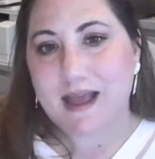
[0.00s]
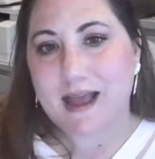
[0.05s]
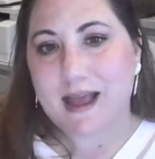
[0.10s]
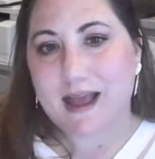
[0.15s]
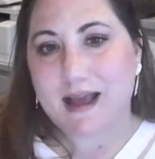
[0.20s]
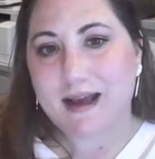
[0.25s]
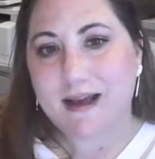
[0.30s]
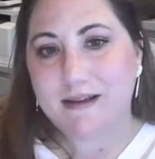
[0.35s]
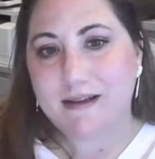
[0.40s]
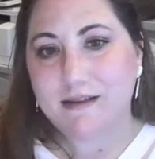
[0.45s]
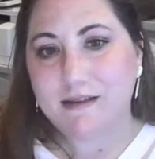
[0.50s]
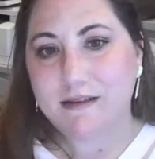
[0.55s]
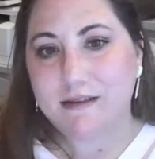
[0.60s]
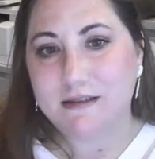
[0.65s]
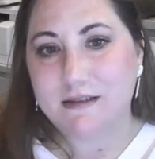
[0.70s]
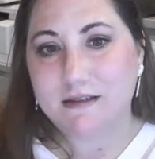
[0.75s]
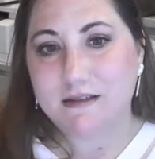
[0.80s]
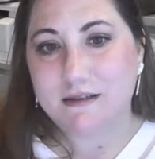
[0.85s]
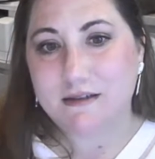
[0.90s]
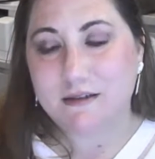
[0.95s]
And
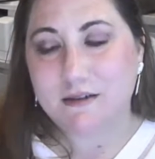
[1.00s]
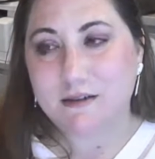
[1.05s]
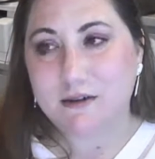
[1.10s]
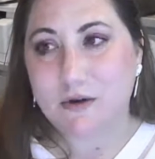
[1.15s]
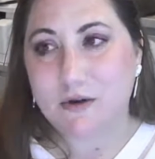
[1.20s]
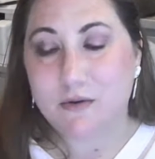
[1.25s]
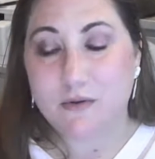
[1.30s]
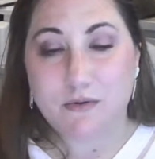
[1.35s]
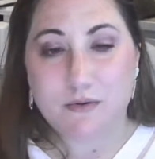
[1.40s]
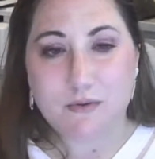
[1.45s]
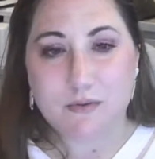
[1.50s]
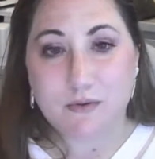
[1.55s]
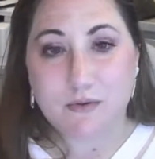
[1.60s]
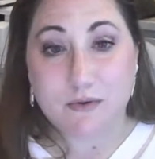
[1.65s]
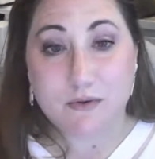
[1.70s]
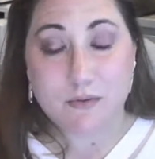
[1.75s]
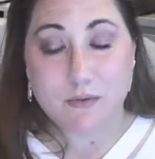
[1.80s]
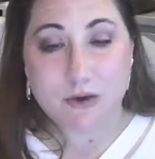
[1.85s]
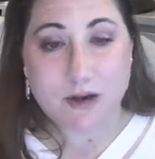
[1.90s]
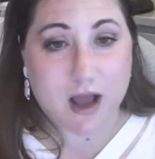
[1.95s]

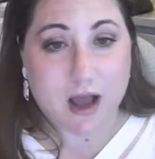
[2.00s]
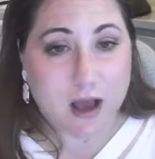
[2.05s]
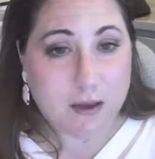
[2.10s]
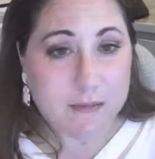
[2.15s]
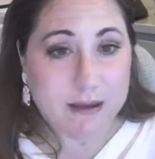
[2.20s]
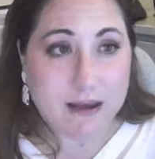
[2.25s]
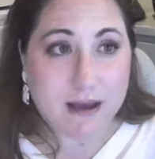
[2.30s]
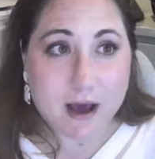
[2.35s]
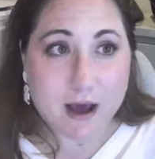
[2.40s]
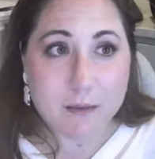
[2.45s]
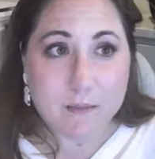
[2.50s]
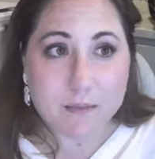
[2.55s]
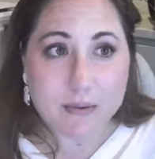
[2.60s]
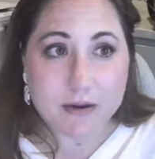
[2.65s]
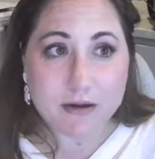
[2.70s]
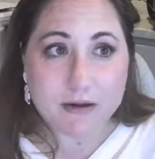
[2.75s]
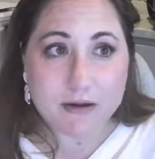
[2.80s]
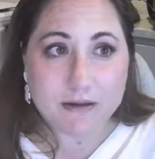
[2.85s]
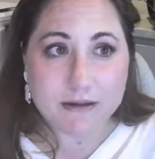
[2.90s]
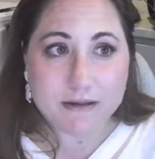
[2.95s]
we're coming up
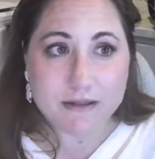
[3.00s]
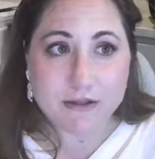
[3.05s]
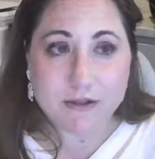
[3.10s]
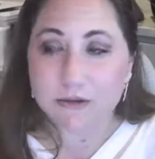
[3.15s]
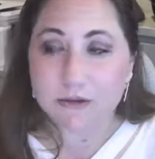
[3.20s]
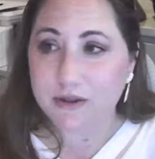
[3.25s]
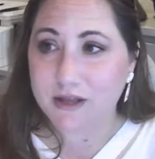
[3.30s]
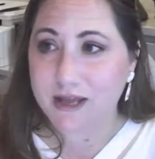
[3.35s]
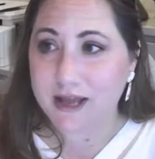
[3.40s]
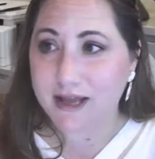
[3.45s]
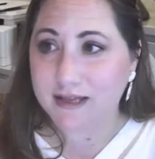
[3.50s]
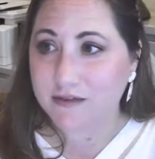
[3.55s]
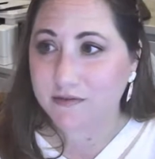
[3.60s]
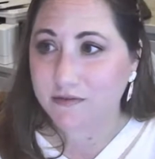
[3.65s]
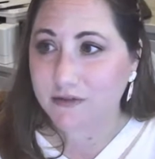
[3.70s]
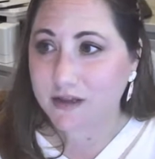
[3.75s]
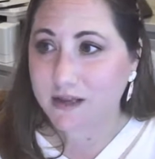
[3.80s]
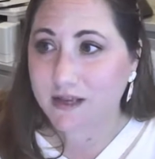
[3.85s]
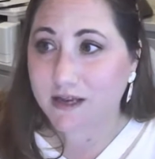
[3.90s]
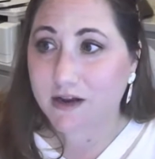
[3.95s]
to the end
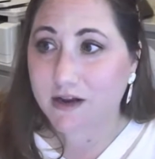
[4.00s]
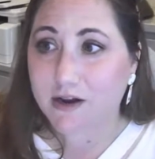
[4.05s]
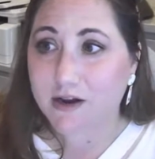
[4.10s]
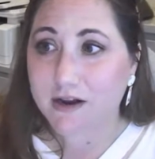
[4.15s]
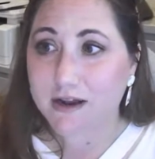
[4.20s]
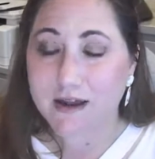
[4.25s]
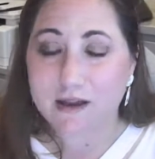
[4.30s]
of the year.